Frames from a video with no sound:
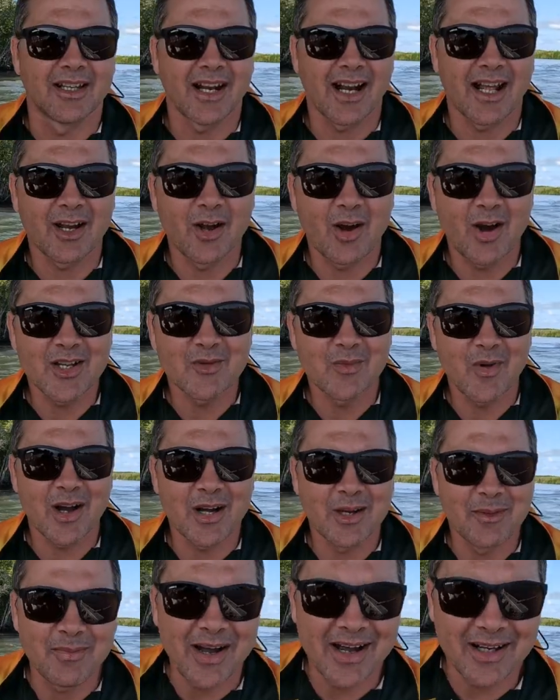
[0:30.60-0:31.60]
g'day guys,
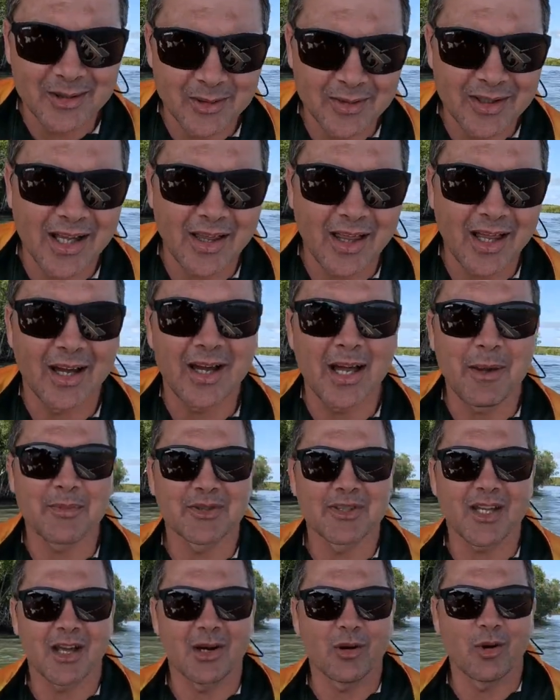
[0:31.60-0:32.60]
welcome back to another
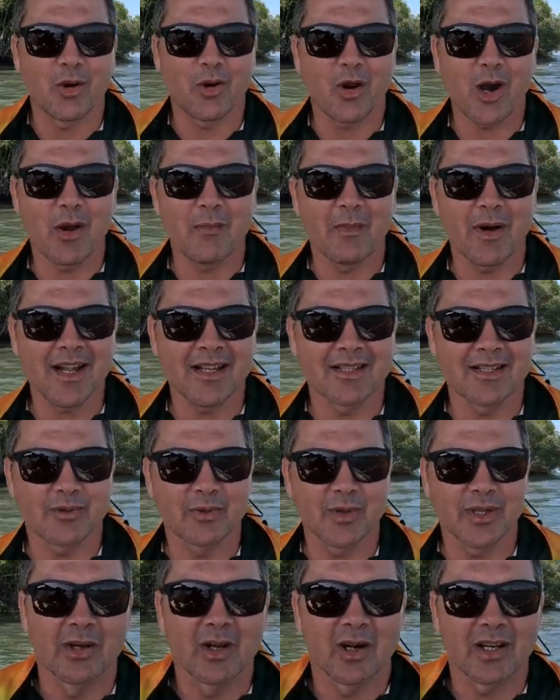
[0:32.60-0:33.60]
episode of Horo Buds.
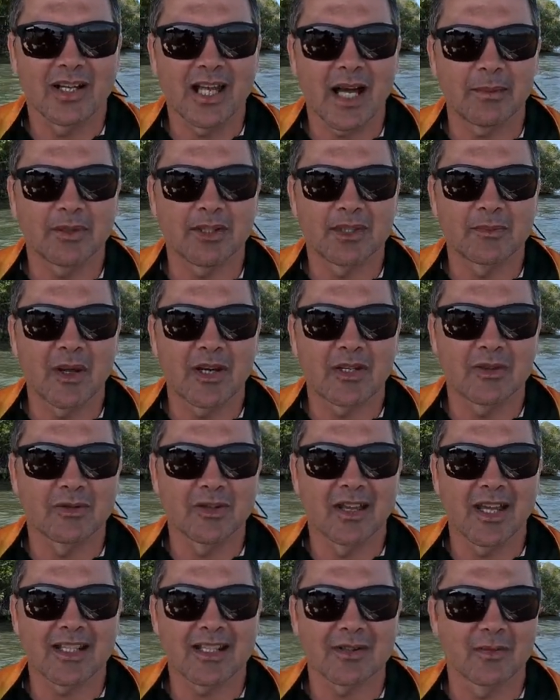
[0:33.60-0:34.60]
We've got a couple of special
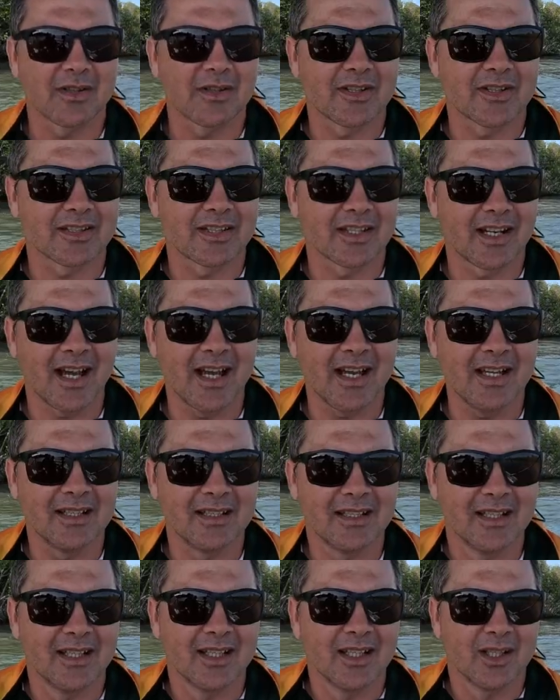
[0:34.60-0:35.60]
guests with us today.
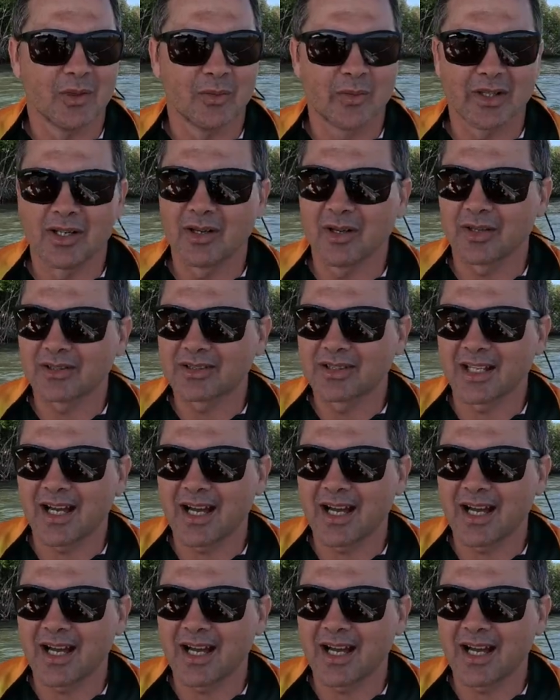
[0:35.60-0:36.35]
We've got